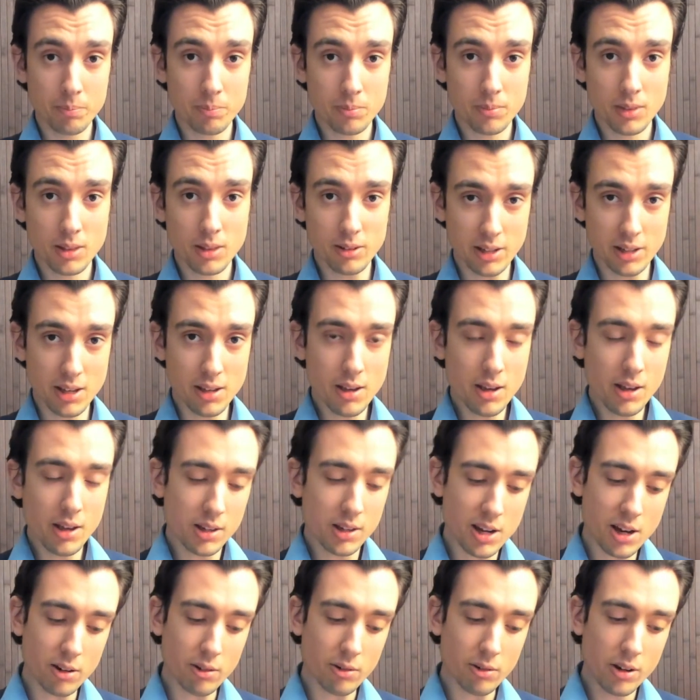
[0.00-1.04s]
Okay.
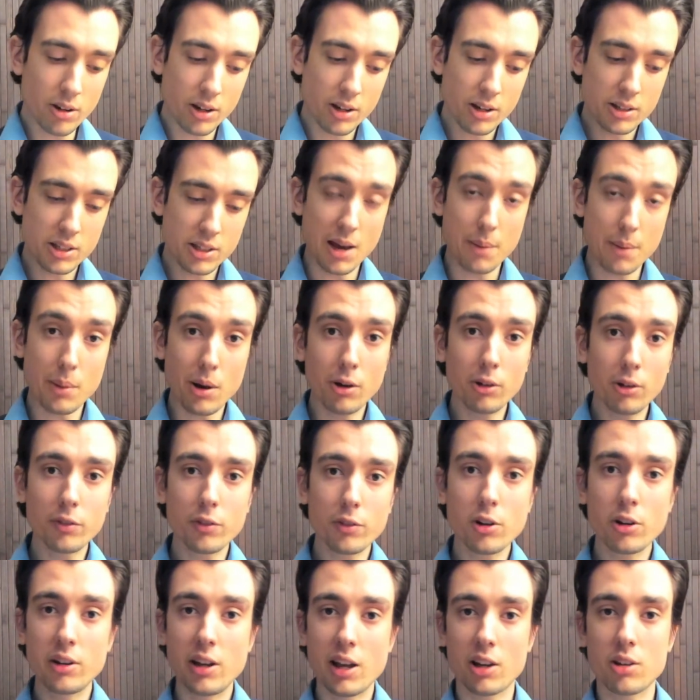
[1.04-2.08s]
Now the amount of
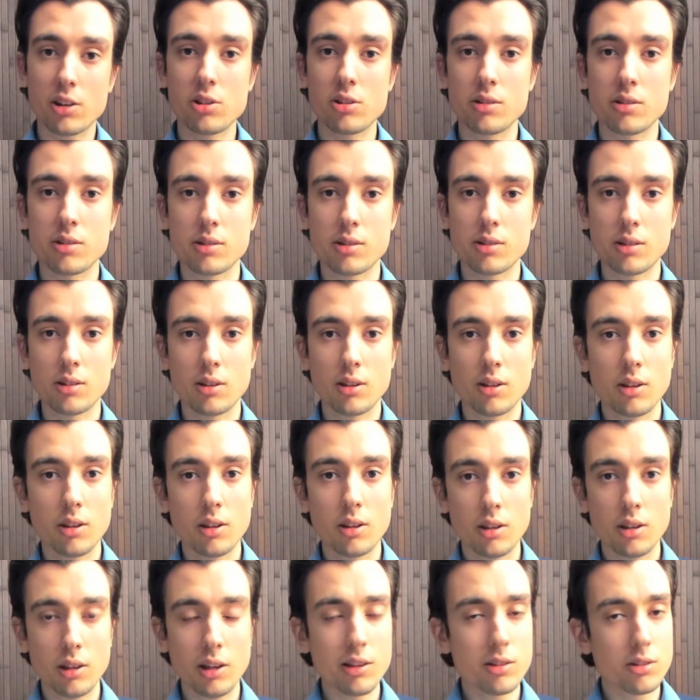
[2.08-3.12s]
connections
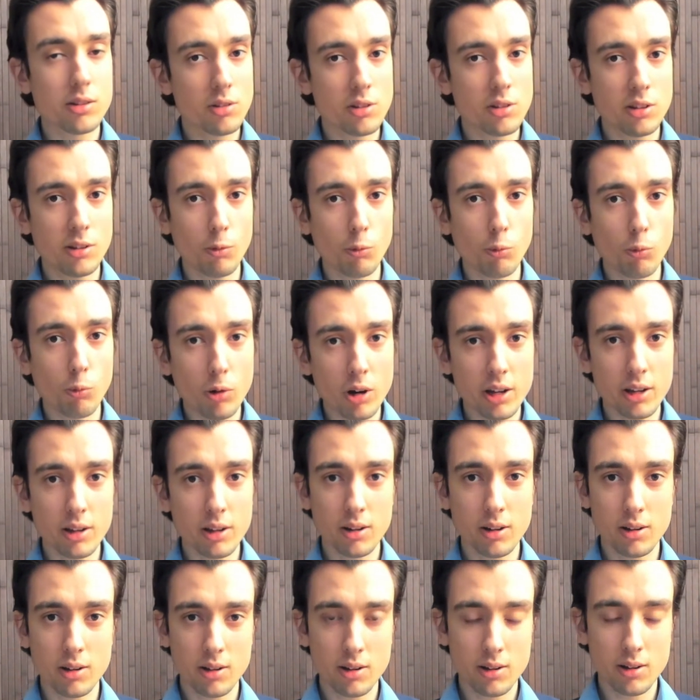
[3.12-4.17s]
is only the one.